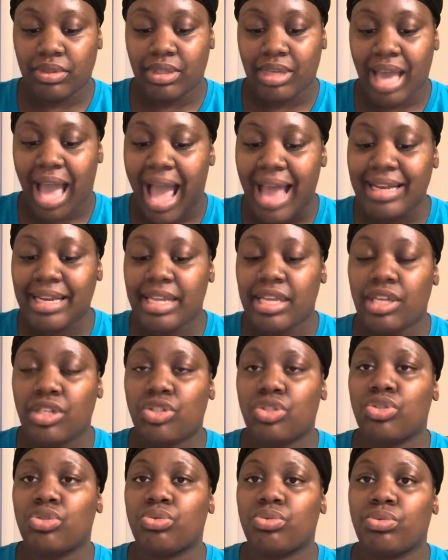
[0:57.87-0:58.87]
I need
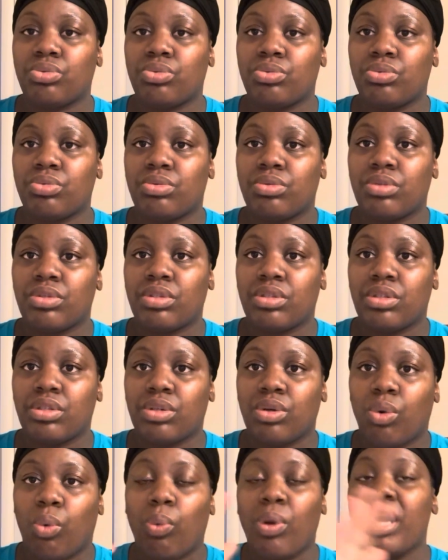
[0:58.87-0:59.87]
you.
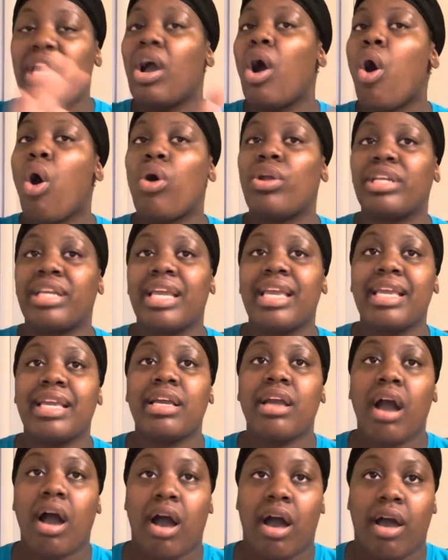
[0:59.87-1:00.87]
We all need
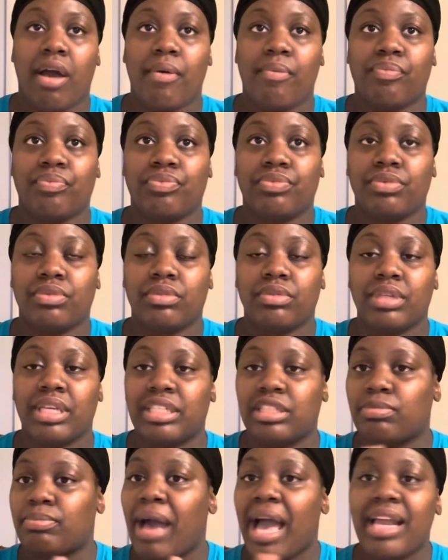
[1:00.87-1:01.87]
God. In
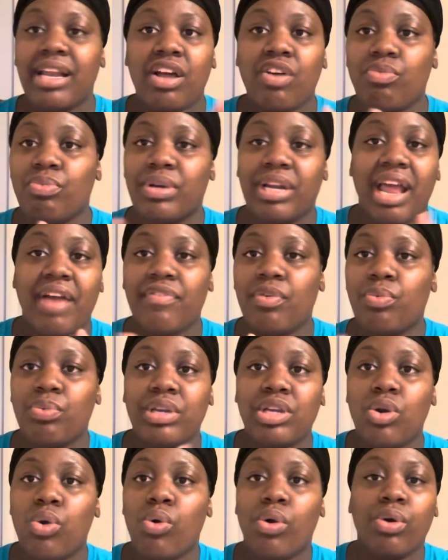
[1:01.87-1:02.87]
spite of whatever we
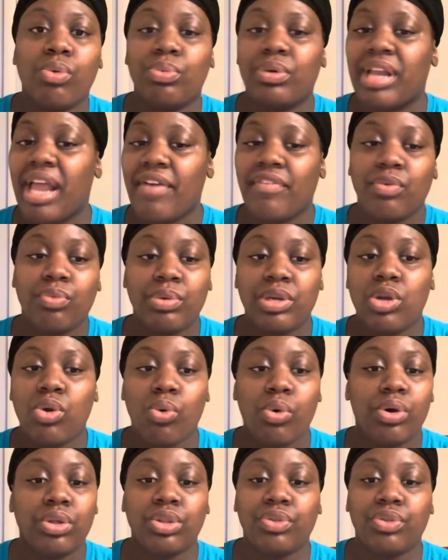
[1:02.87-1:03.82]
going, whatever we going